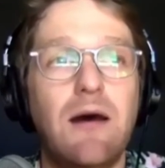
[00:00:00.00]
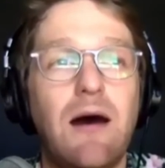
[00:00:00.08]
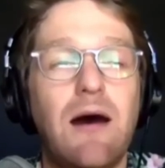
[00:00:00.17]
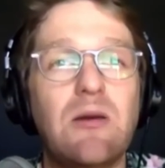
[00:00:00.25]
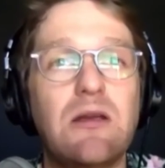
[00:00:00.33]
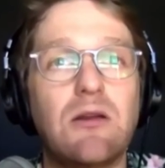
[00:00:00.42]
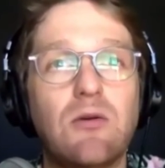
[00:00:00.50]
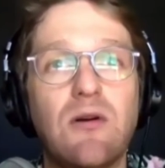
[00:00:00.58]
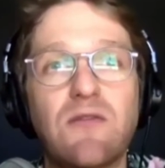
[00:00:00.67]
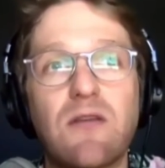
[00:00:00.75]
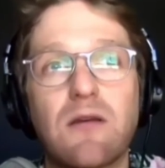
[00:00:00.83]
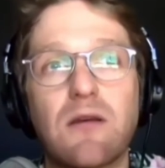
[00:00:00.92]
I mean, you have
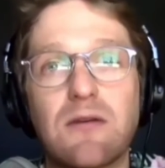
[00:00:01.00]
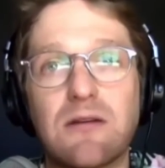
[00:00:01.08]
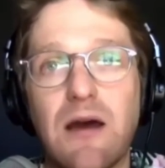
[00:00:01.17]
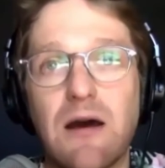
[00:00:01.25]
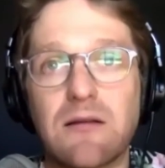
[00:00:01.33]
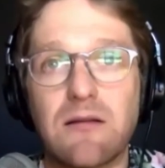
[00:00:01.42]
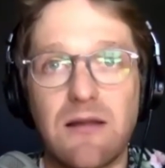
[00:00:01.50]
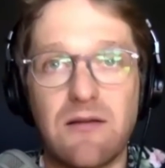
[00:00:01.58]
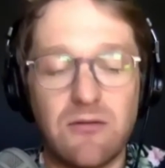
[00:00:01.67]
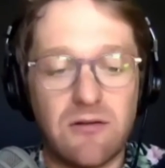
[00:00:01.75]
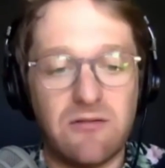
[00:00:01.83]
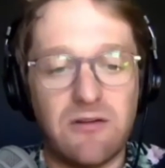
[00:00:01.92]
to think of it down to the
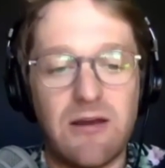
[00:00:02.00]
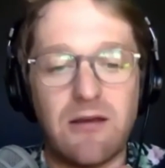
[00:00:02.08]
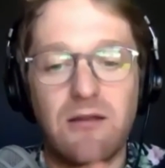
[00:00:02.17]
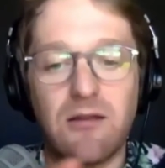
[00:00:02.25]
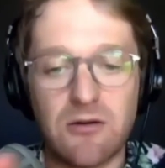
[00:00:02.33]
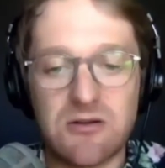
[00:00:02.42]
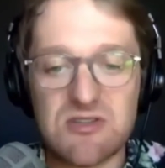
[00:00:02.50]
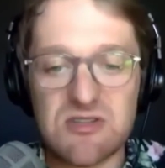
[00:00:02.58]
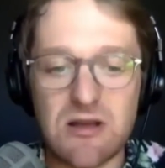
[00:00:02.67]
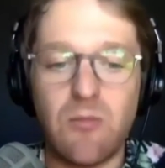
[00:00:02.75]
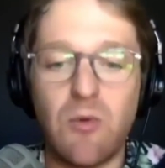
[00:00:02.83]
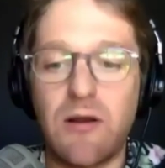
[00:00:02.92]
level of like, there is
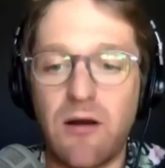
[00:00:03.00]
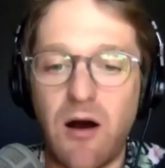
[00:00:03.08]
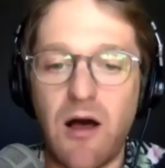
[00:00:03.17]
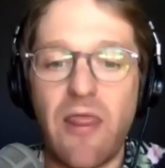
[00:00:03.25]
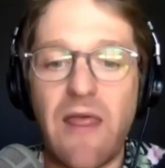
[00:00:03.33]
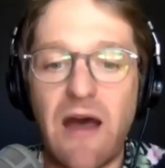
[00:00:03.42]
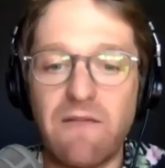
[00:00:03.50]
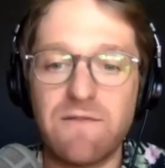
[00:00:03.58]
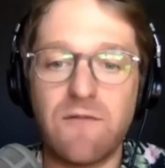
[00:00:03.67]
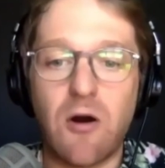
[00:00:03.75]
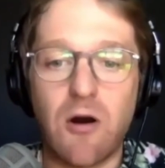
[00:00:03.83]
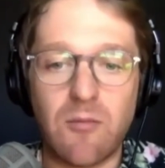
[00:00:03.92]
someone on that
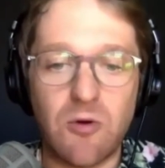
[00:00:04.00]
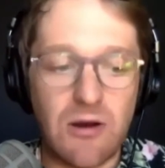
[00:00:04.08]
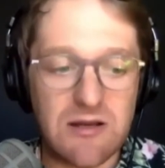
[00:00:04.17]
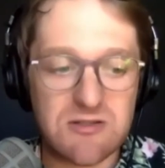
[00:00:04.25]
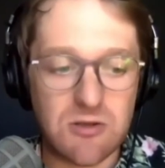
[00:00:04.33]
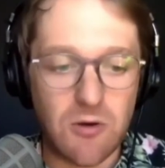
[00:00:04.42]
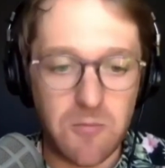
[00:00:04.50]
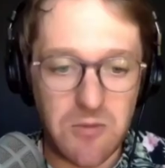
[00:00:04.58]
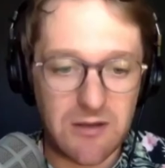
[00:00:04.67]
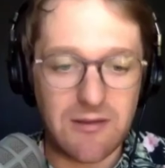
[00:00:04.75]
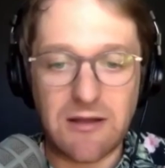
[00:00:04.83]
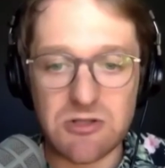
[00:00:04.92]
farm who has to go
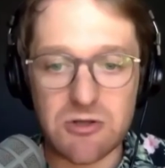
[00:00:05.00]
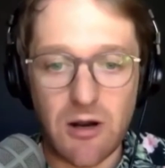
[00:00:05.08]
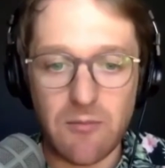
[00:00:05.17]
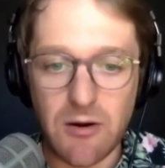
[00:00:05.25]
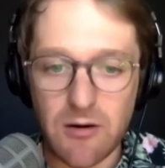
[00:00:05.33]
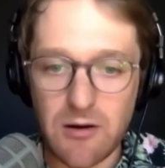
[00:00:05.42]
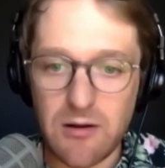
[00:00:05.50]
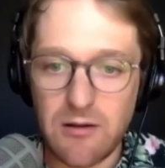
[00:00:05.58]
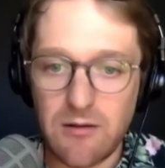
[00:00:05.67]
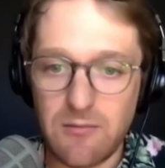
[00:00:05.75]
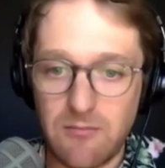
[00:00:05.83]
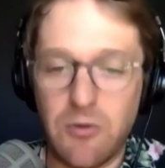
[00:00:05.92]
pick that strawberry
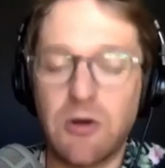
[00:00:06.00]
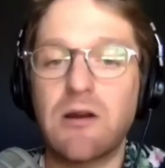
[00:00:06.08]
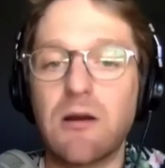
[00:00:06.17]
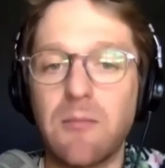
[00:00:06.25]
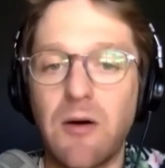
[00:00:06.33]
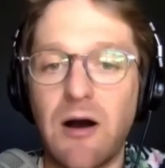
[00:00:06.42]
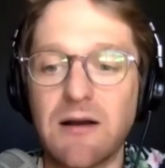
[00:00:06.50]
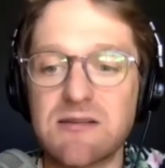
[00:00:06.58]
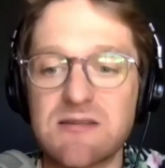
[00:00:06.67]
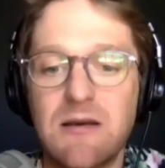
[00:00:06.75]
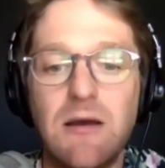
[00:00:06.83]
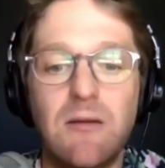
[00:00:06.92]
and put it in a
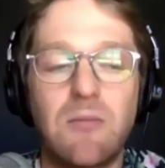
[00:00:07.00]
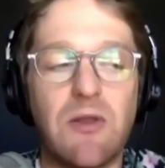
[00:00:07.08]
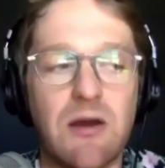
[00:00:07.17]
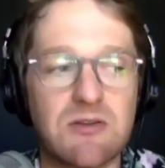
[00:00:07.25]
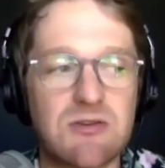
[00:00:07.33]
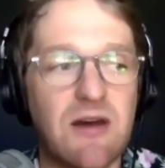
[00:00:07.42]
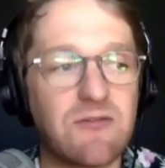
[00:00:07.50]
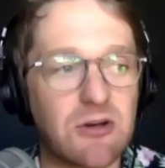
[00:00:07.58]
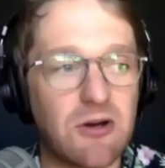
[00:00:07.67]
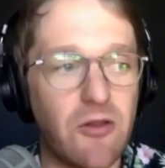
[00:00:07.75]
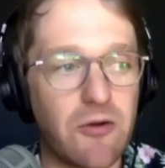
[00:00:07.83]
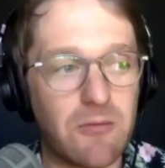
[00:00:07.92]
box, but they also have to
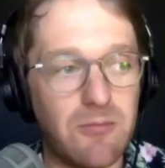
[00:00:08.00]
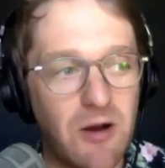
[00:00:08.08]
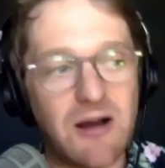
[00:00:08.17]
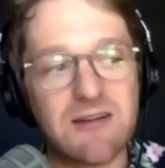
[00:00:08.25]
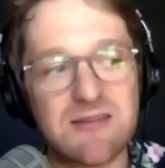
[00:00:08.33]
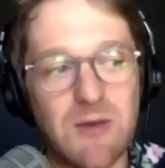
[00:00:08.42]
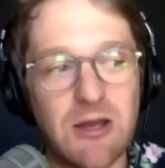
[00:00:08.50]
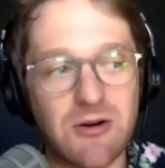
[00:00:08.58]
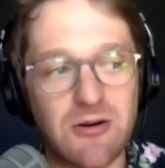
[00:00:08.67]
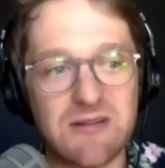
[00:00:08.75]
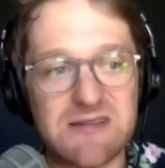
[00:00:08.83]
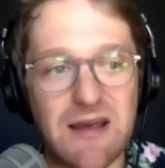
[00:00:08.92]
call their box
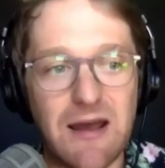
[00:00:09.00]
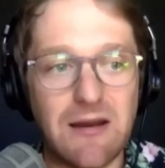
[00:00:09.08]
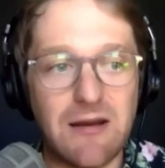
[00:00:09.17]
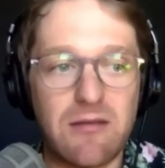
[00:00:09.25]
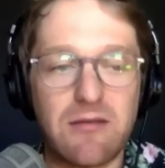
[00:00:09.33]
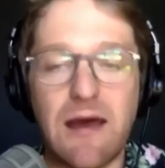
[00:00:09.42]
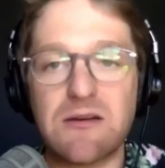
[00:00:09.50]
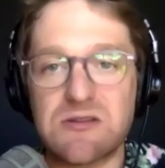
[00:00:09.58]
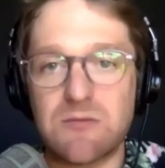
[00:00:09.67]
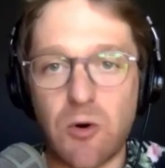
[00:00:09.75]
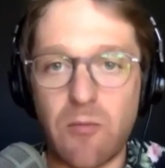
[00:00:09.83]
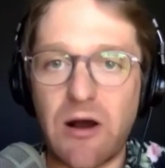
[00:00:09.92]
maker and say, I need
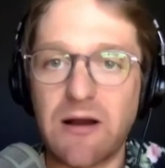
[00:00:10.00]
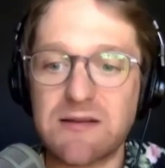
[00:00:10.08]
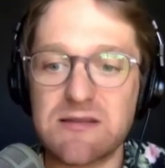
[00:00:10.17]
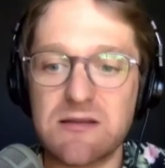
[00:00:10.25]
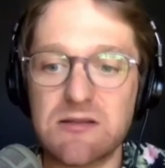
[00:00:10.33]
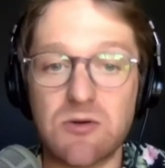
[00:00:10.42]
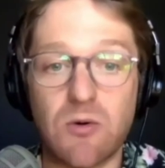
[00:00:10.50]
1,000 more boxes.